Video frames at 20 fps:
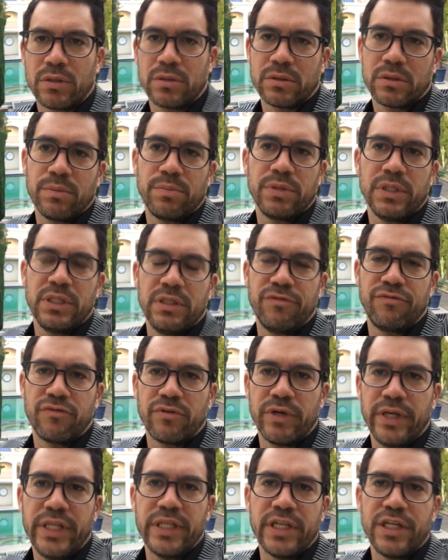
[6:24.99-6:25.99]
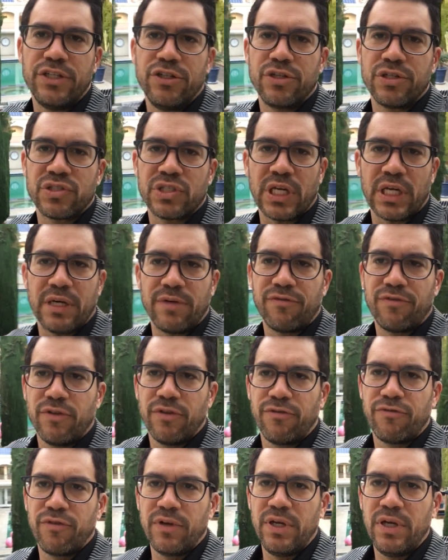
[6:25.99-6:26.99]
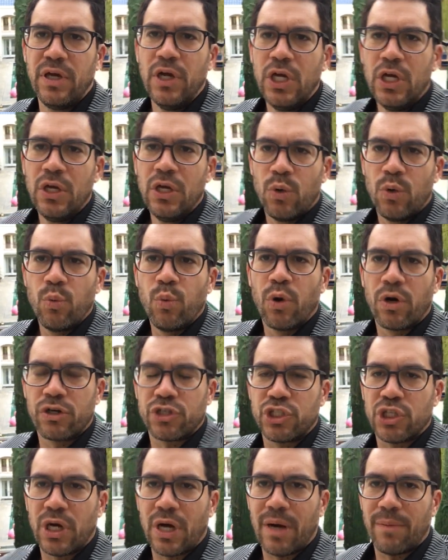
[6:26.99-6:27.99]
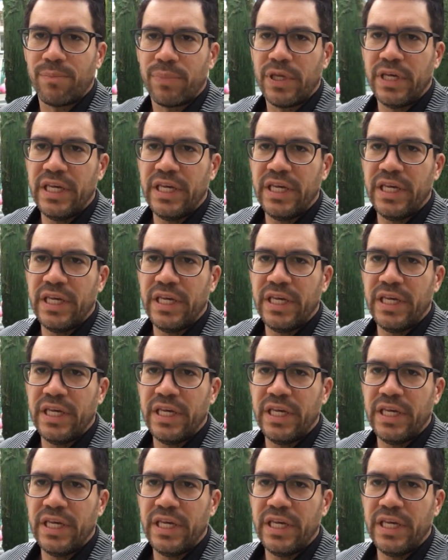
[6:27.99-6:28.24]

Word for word: It's completely free, and then you can sign up for the free workshop.